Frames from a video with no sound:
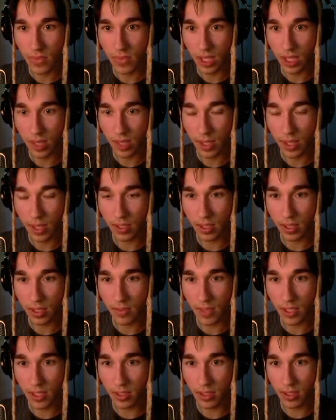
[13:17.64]
Come on, come
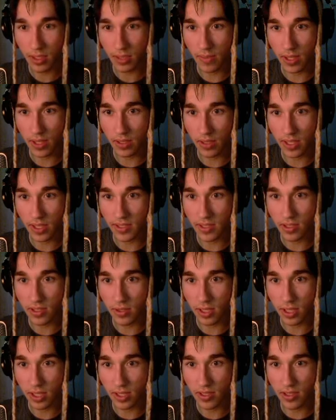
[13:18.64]
on, come on. Let's do
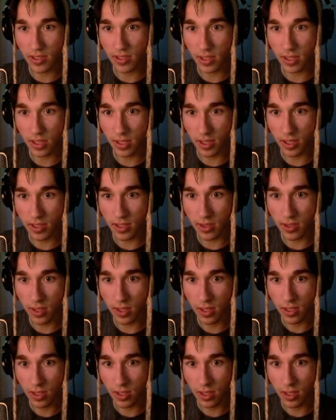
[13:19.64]
it, let's do it, let's do it.